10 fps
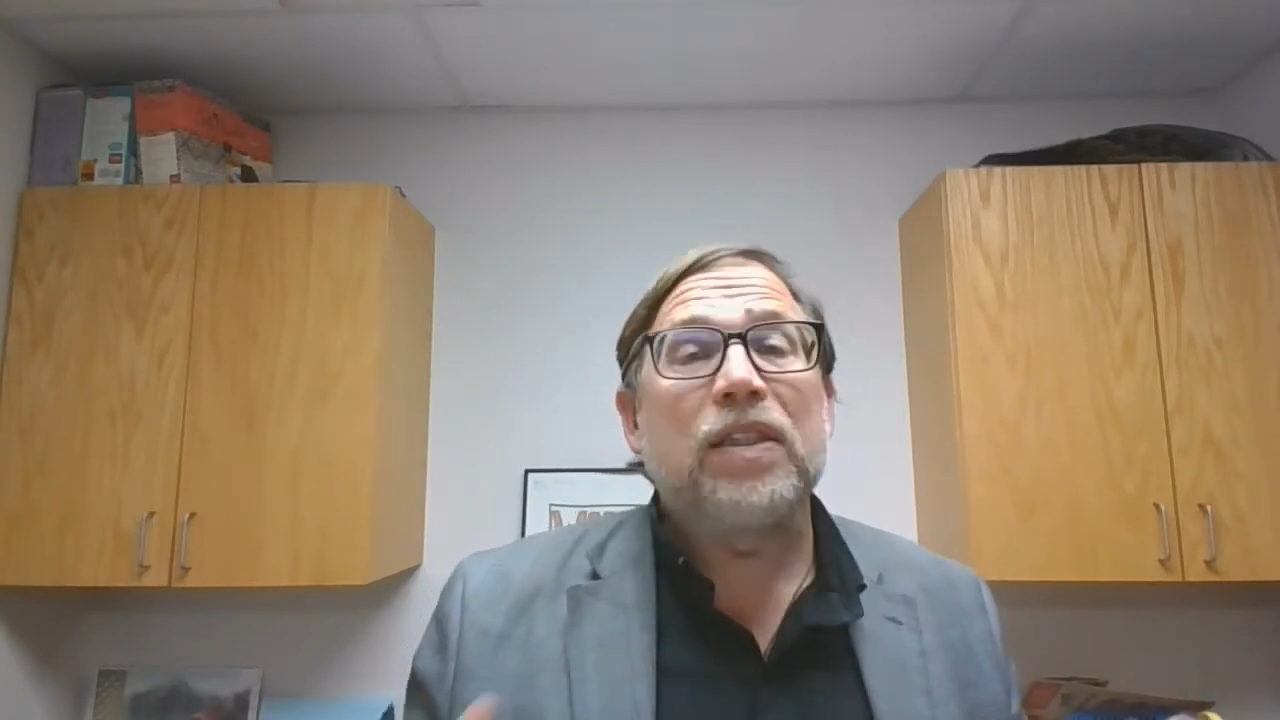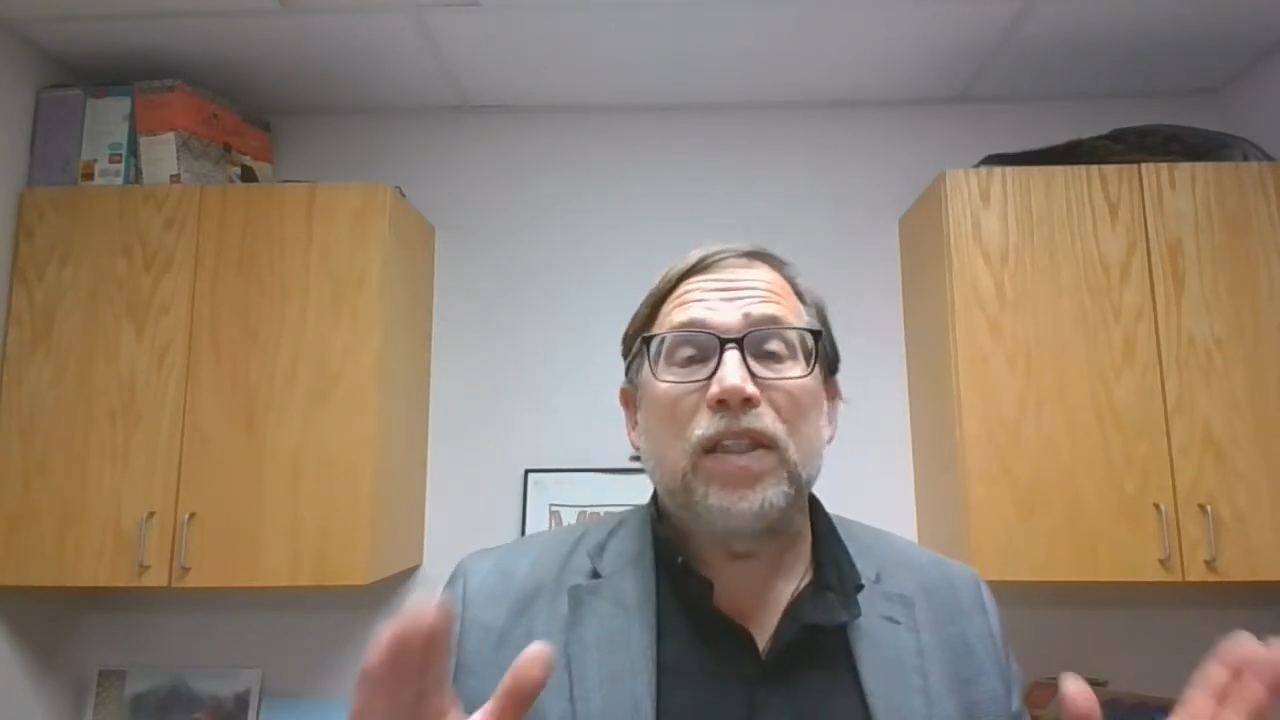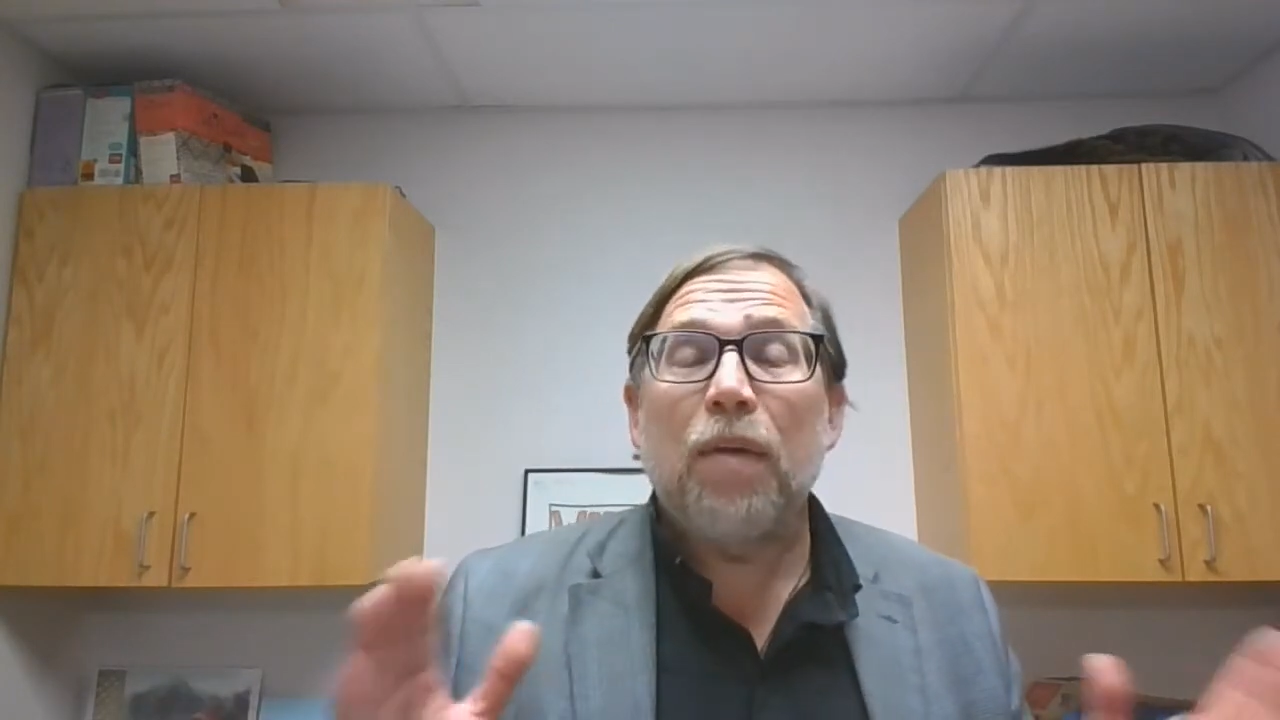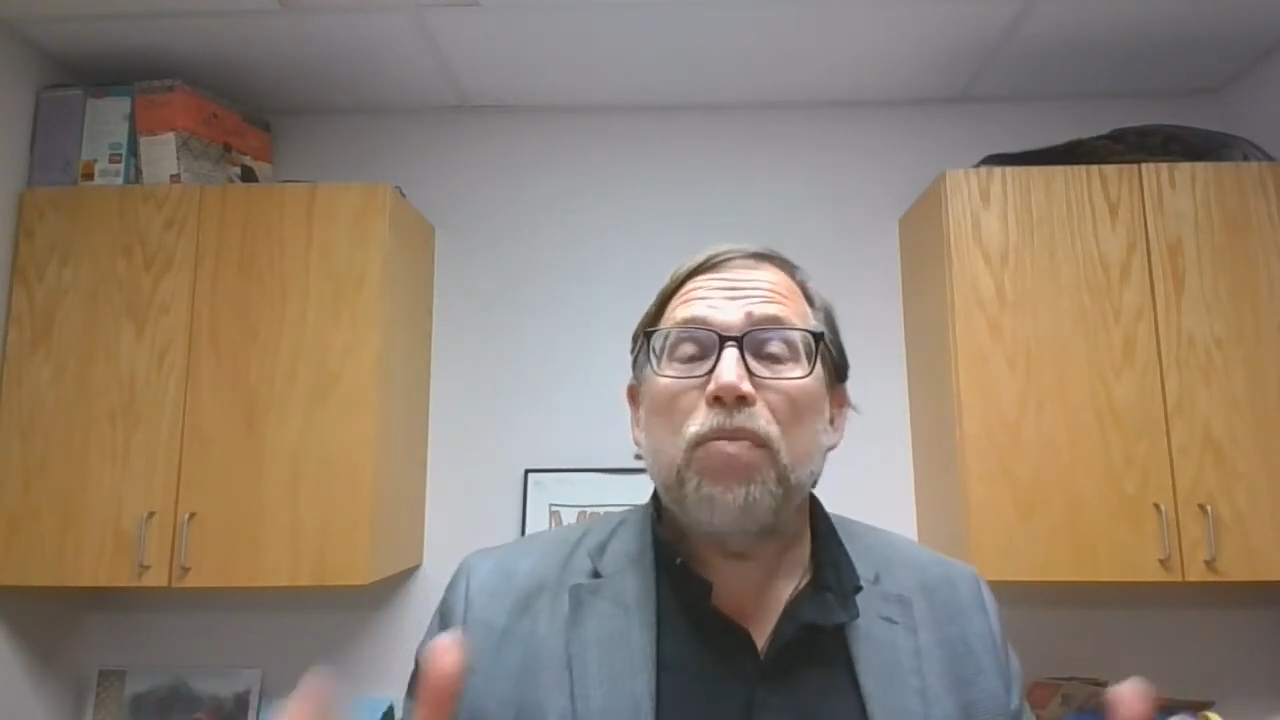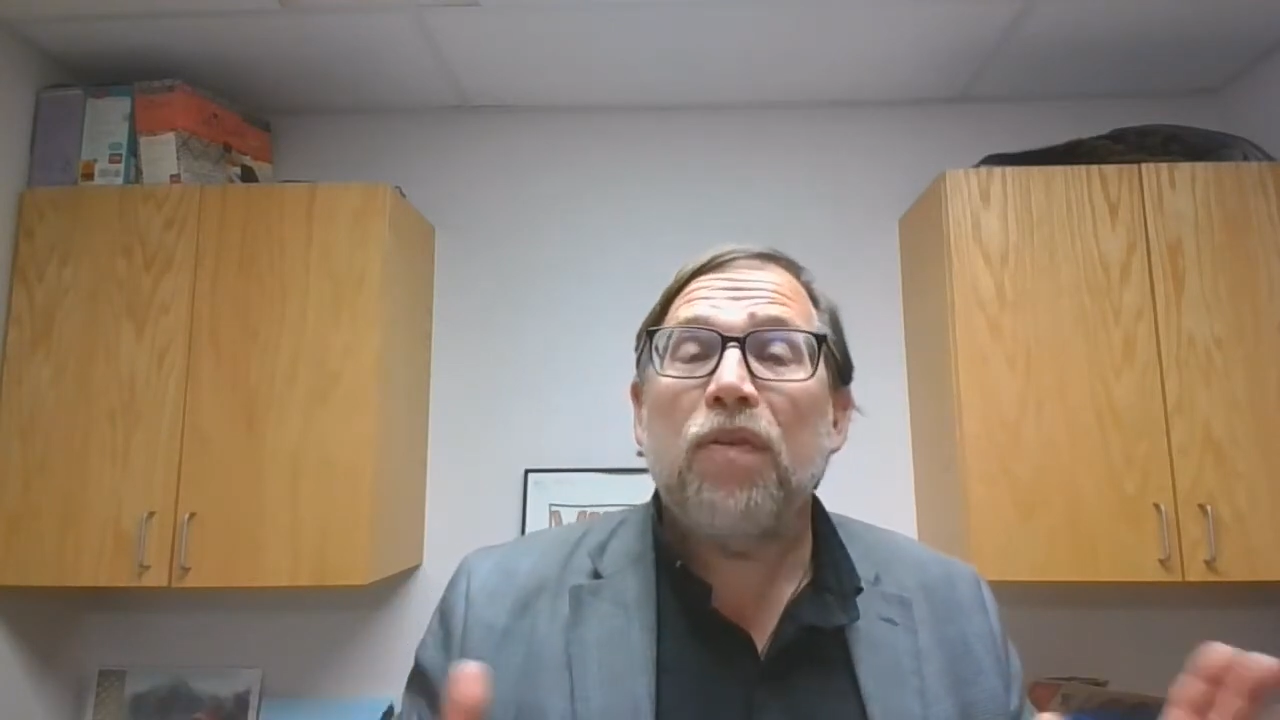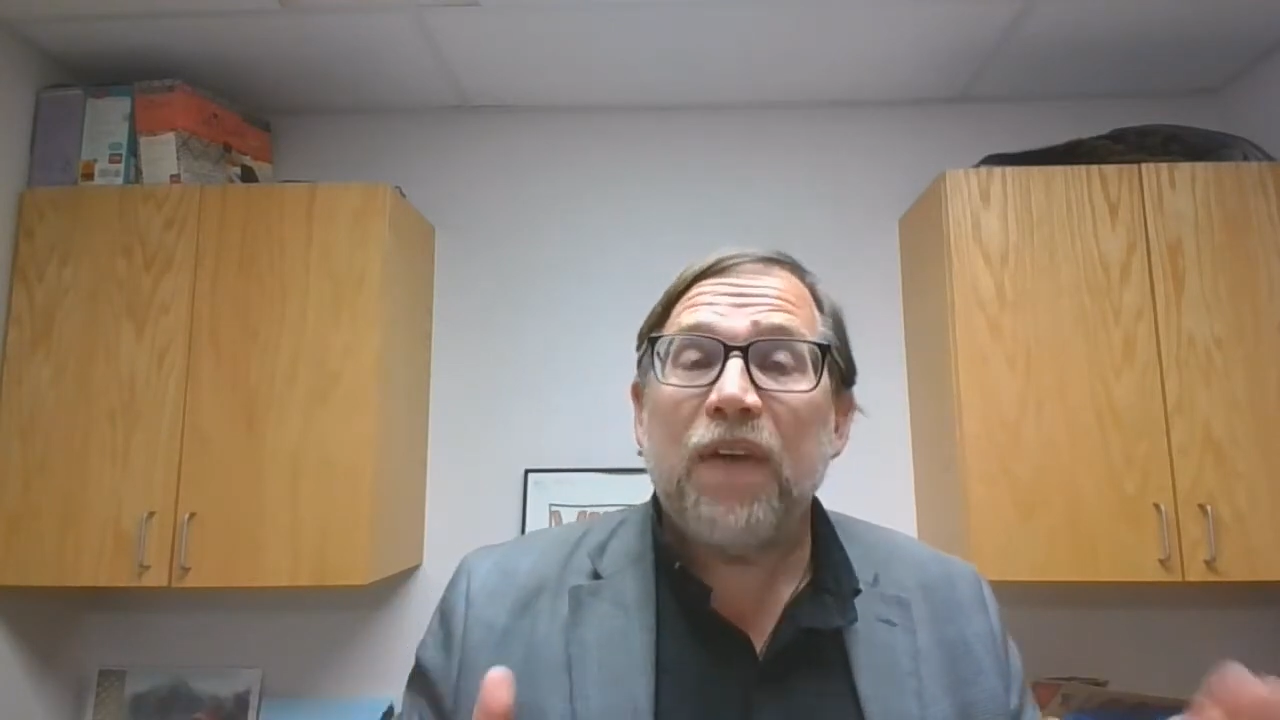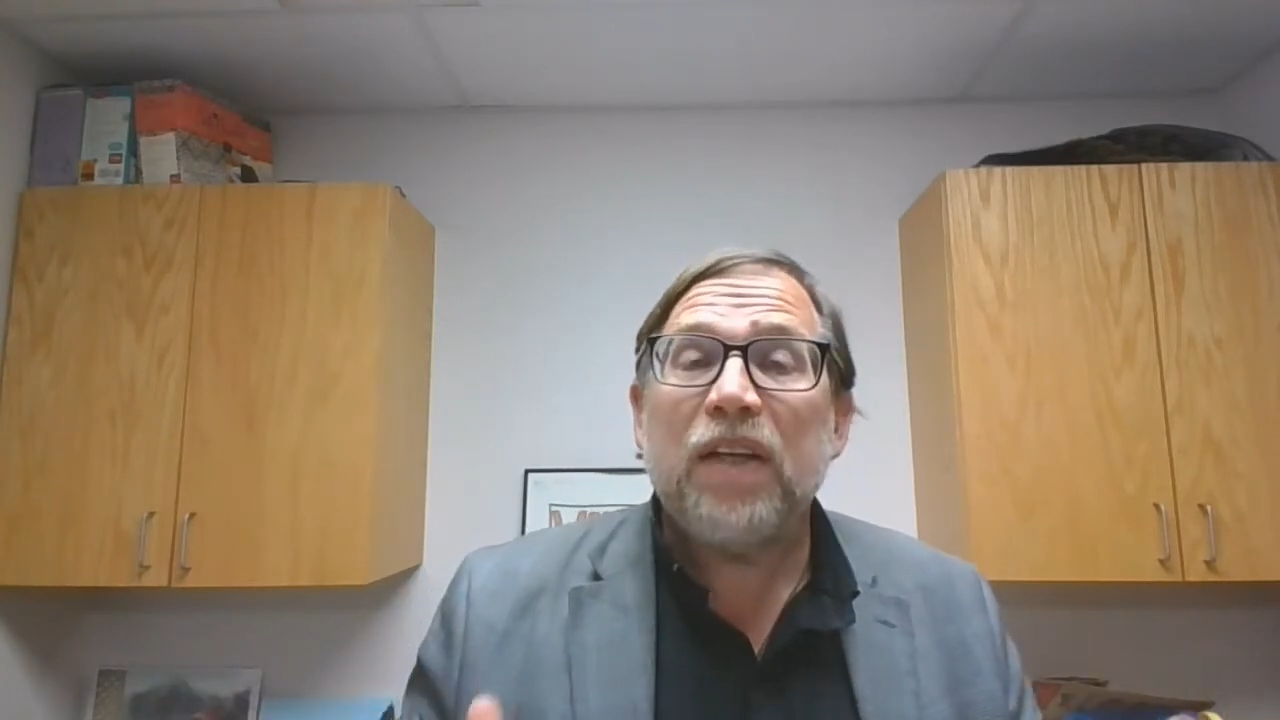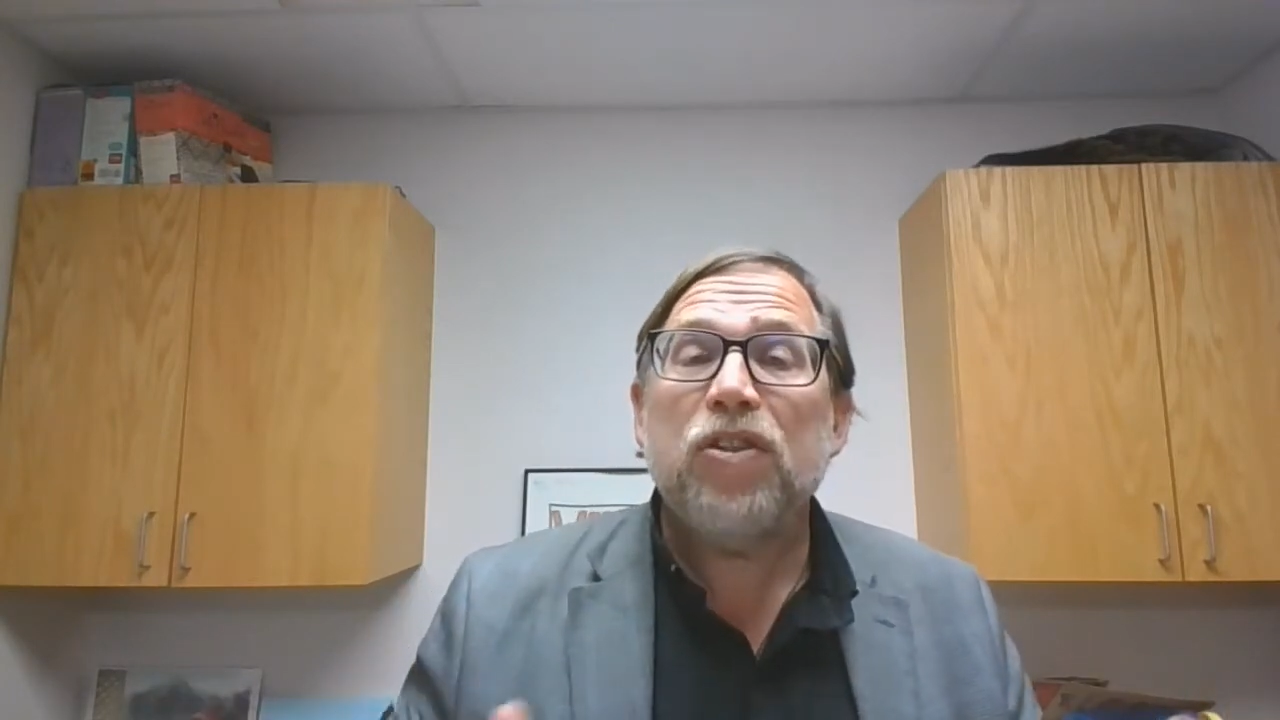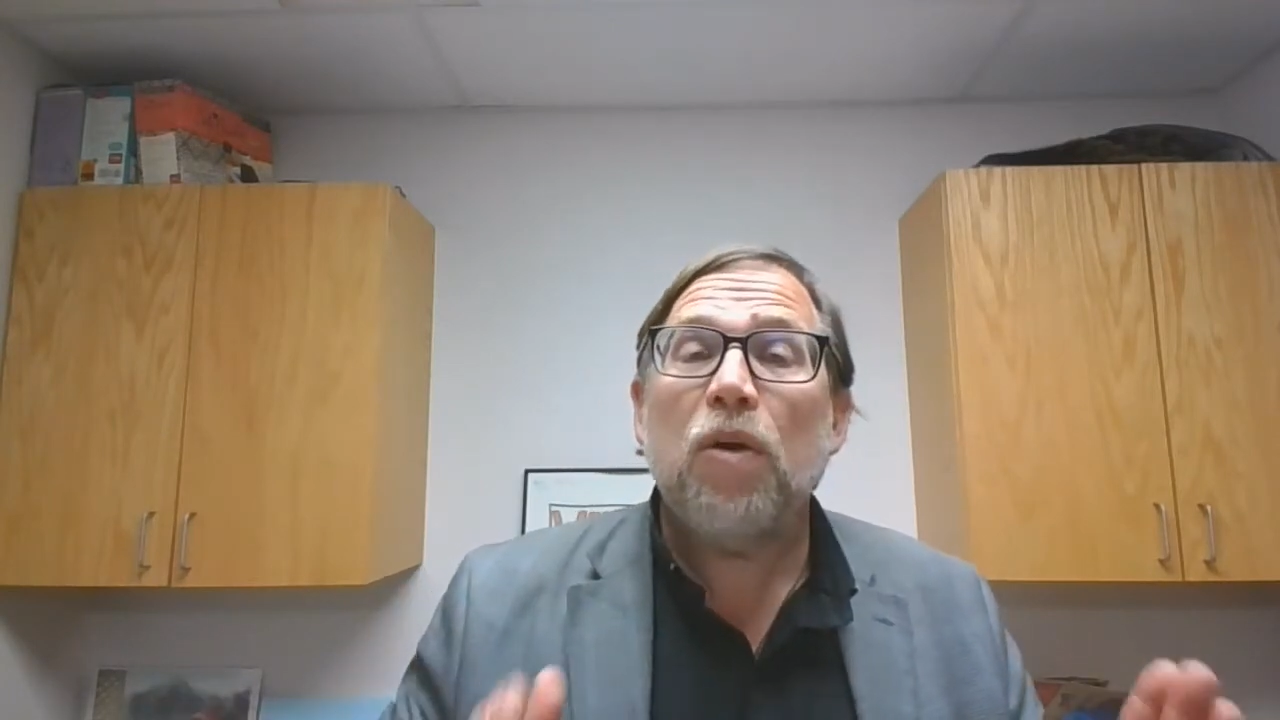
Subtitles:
Some professor